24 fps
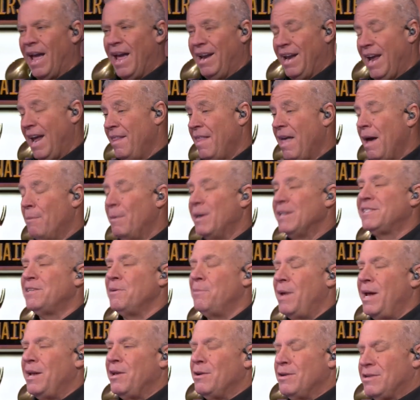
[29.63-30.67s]
And that must
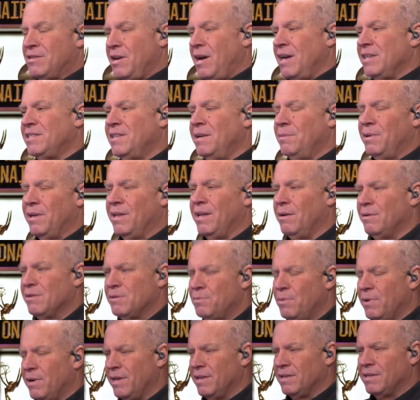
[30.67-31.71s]
have meant you saw something that was
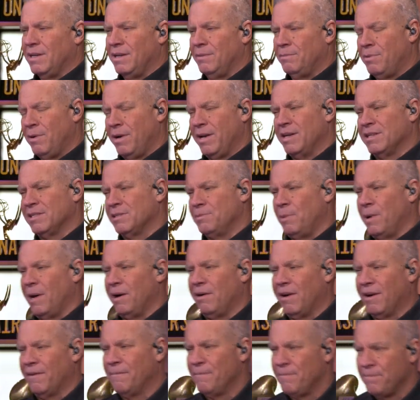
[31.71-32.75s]
pretty inspiring.